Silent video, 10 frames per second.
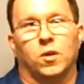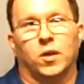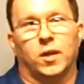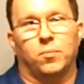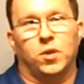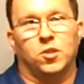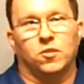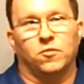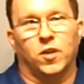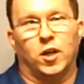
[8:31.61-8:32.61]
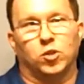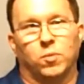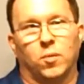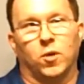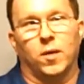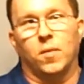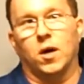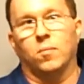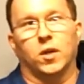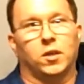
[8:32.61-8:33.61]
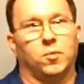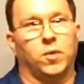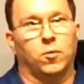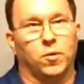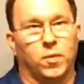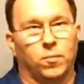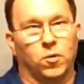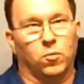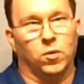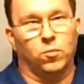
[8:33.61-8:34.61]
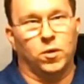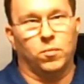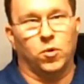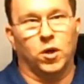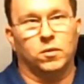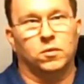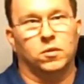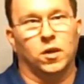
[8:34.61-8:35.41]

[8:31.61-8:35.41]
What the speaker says: like a piece of flash memory, Mom, like you may remember when we bought